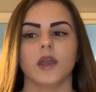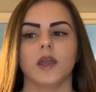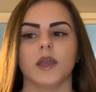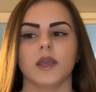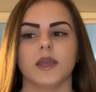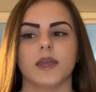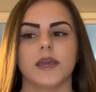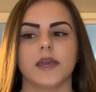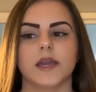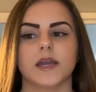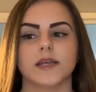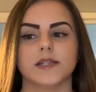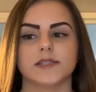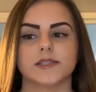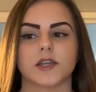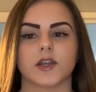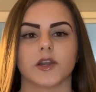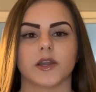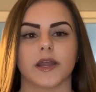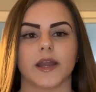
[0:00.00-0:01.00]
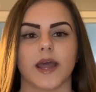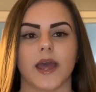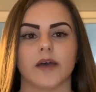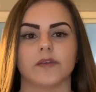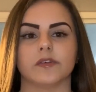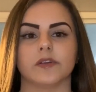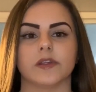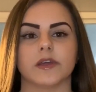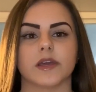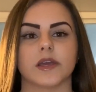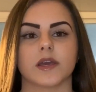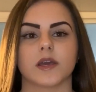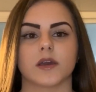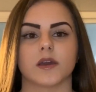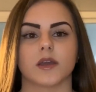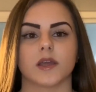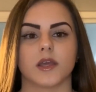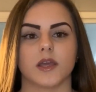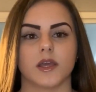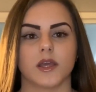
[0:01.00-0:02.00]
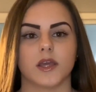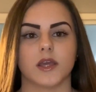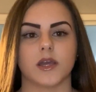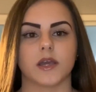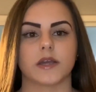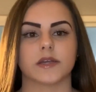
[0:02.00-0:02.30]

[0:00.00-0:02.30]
He considered it heavily. He